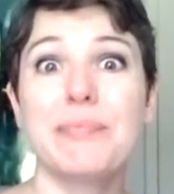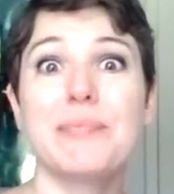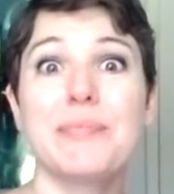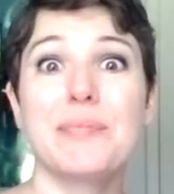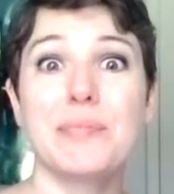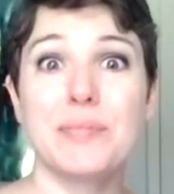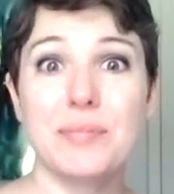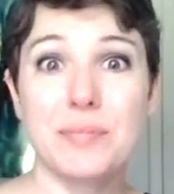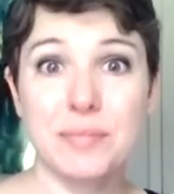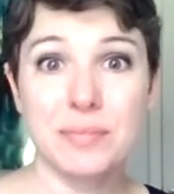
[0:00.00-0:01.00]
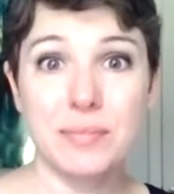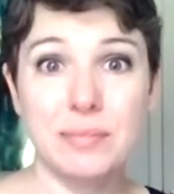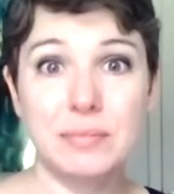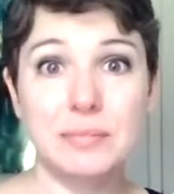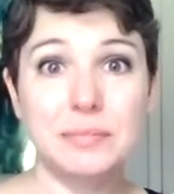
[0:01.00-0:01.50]

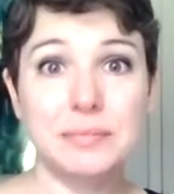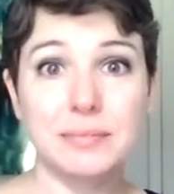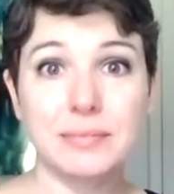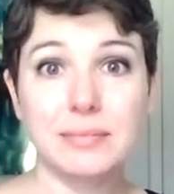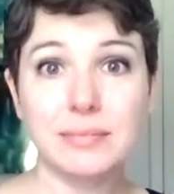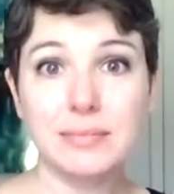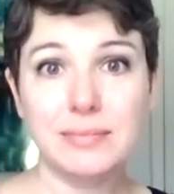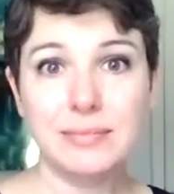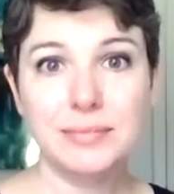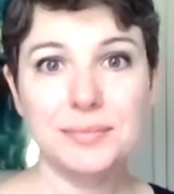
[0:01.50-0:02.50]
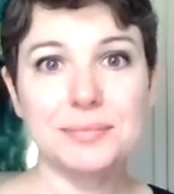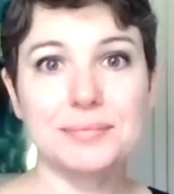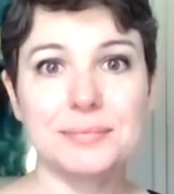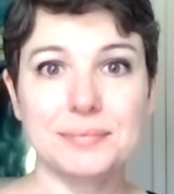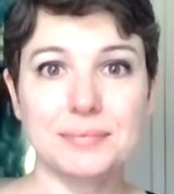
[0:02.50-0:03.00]

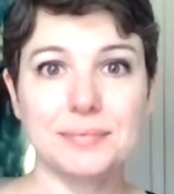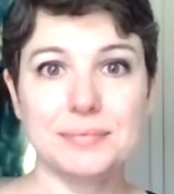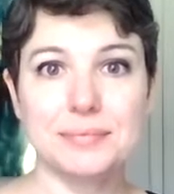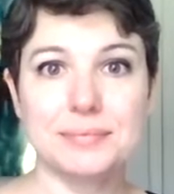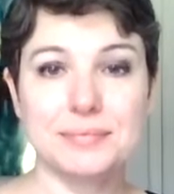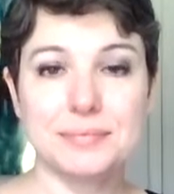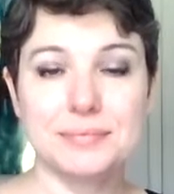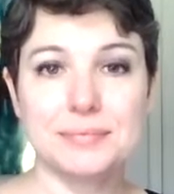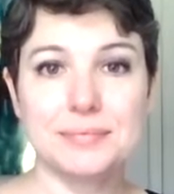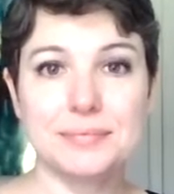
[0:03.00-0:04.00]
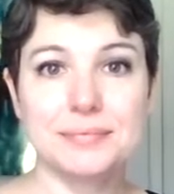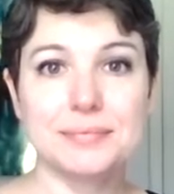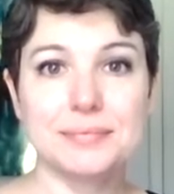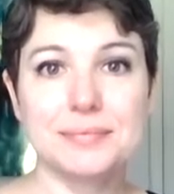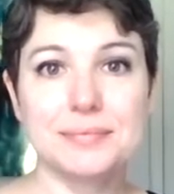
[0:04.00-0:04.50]

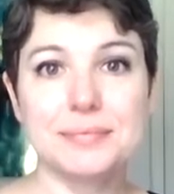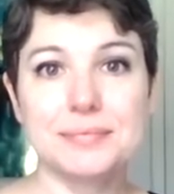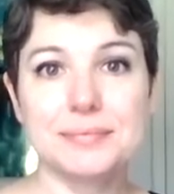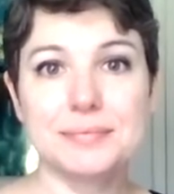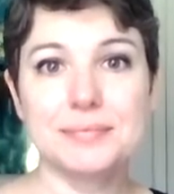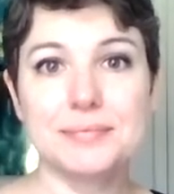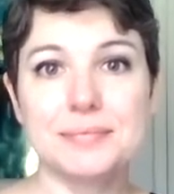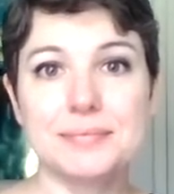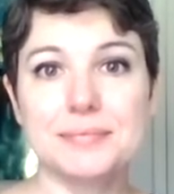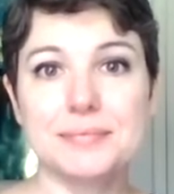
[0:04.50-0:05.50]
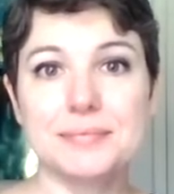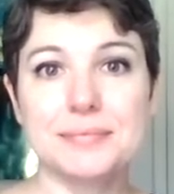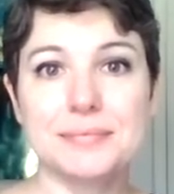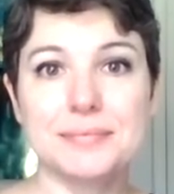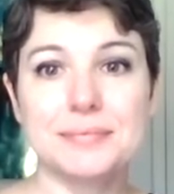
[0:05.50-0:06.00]

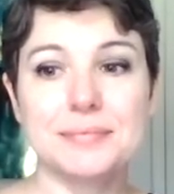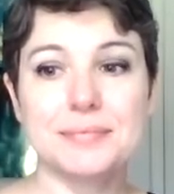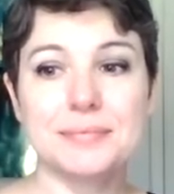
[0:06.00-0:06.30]
(not speaking)